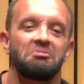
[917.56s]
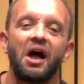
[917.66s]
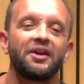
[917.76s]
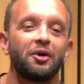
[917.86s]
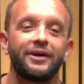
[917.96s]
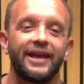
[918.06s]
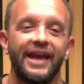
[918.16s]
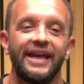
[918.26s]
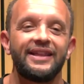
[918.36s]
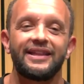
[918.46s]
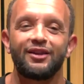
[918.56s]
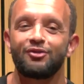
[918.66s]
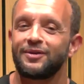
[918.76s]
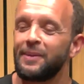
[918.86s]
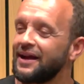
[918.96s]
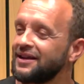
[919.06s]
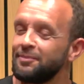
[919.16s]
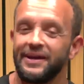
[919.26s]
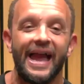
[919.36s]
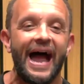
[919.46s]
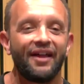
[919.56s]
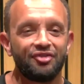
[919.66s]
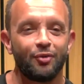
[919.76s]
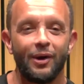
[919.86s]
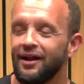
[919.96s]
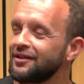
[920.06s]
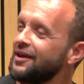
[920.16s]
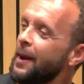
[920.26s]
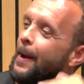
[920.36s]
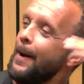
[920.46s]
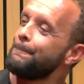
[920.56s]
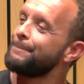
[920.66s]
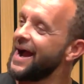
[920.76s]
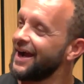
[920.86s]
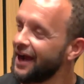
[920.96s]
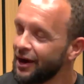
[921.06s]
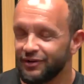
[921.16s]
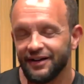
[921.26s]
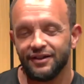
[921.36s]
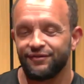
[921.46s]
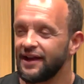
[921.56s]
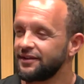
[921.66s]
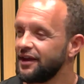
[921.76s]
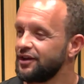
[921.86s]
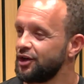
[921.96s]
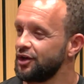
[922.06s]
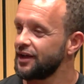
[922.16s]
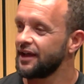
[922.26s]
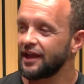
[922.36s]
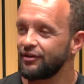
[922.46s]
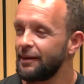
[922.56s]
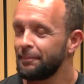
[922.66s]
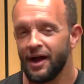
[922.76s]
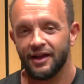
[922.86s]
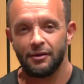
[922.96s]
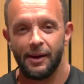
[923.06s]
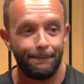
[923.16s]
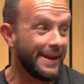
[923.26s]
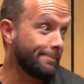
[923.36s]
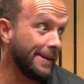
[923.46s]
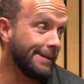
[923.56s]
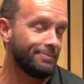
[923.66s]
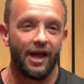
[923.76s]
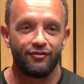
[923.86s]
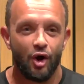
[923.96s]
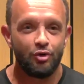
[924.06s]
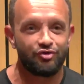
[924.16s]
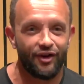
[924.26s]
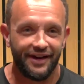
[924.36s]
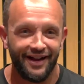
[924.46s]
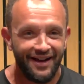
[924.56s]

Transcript: I don't care, he's disrespected me and the Welsh. Bang, I ran as fast as I could. As I ran past him, I went, meep, meep, like Roadrunner,